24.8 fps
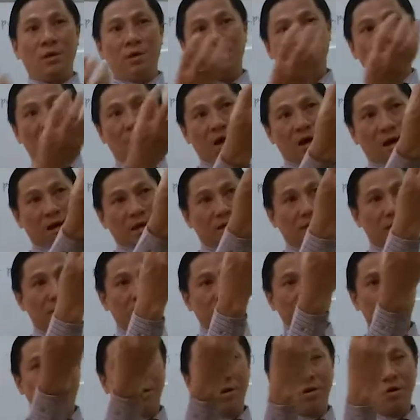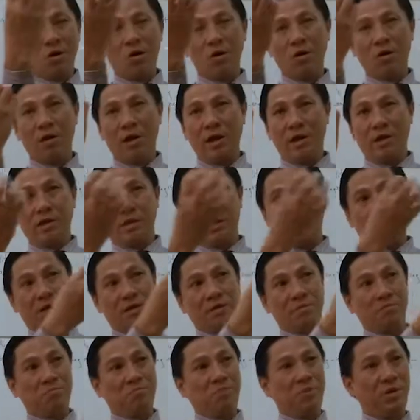by
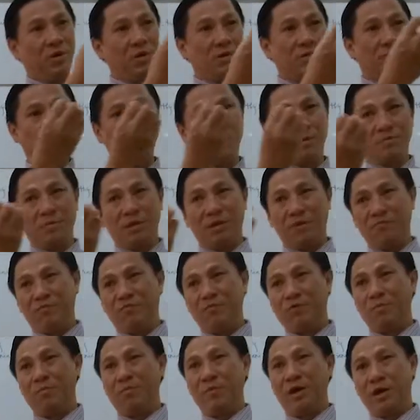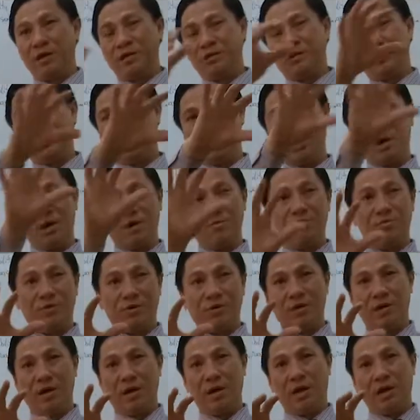collecting piece of information
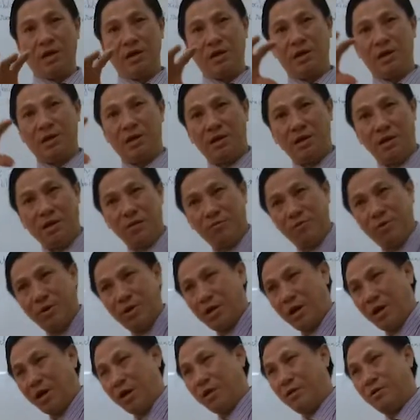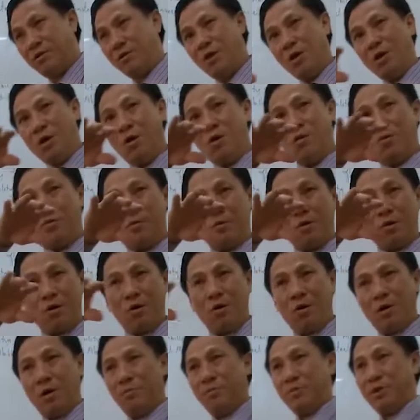every day, and then we can
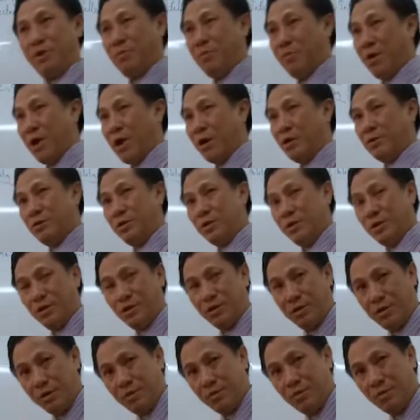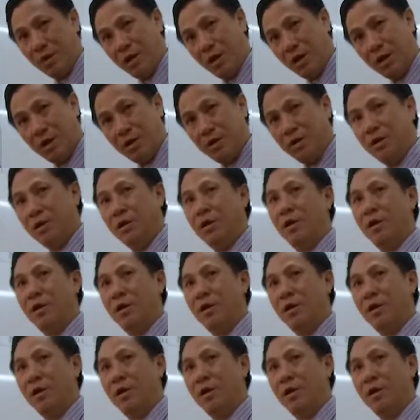draw up the pattern. We learn the